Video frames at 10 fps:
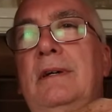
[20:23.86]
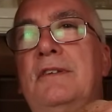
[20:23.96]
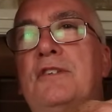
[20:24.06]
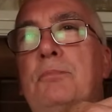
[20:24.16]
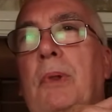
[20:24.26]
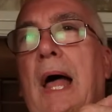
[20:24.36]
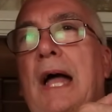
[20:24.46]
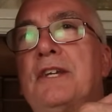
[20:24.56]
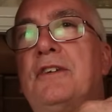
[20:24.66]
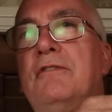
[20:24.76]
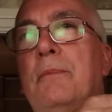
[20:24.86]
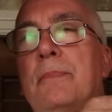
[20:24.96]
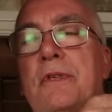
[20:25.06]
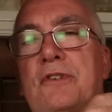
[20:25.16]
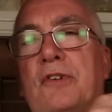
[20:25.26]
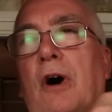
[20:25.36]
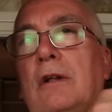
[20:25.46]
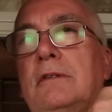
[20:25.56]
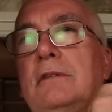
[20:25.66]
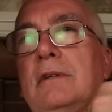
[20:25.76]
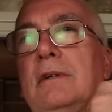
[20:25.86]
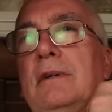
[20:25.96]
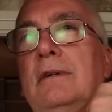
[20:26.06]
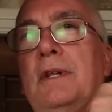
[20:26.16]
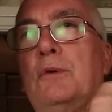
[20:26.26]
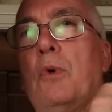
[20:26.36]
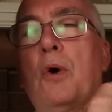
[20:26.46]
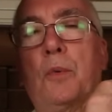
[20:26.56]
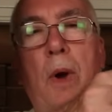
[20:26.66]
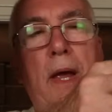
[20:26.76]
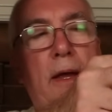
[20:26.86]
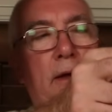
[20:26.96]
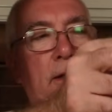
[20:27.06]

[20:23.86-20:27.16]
splash from the salt and the roadway.